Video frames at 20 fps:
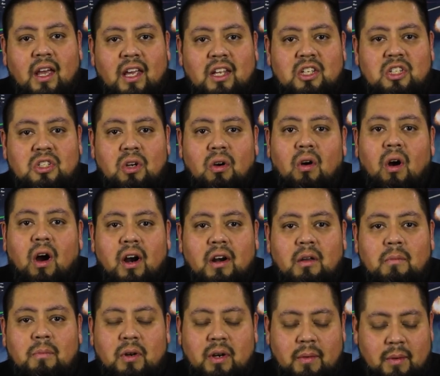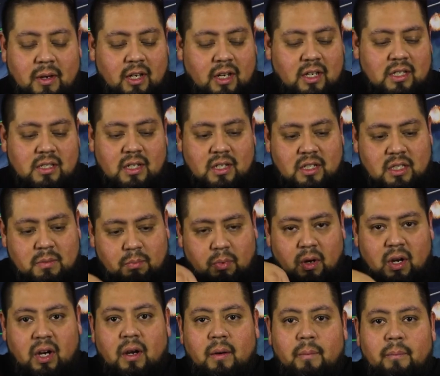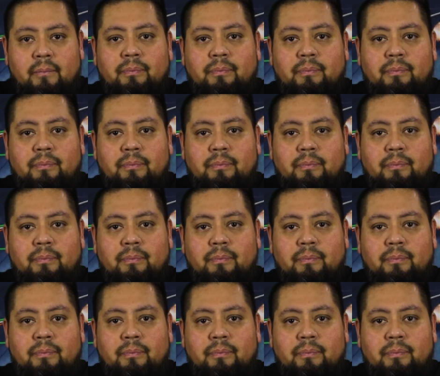It's so hard to put it in because of the spring.